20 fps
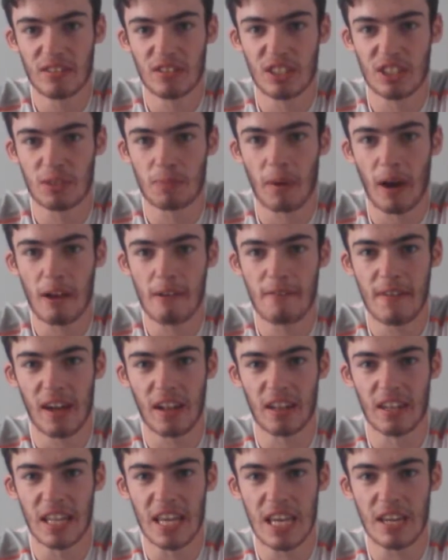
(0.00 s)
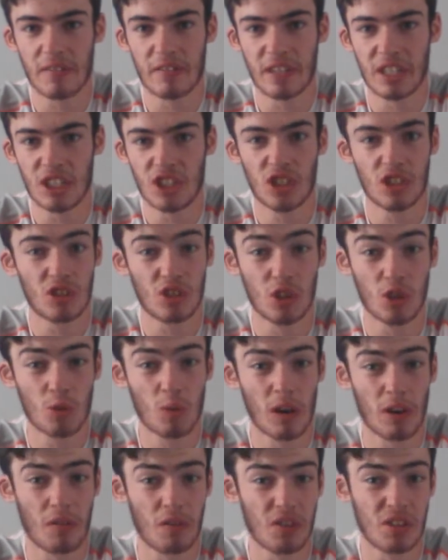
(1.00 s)
despite Vettel leaving, he should do
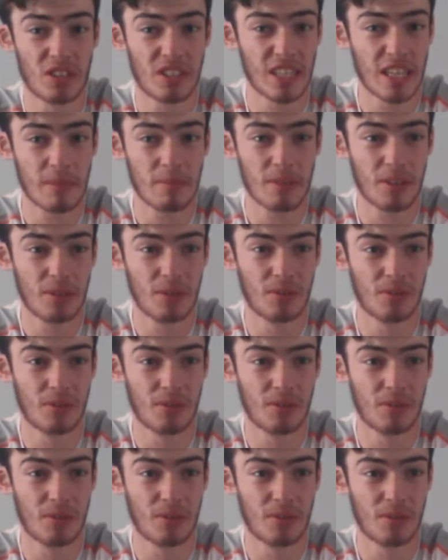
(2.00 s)
well for the team.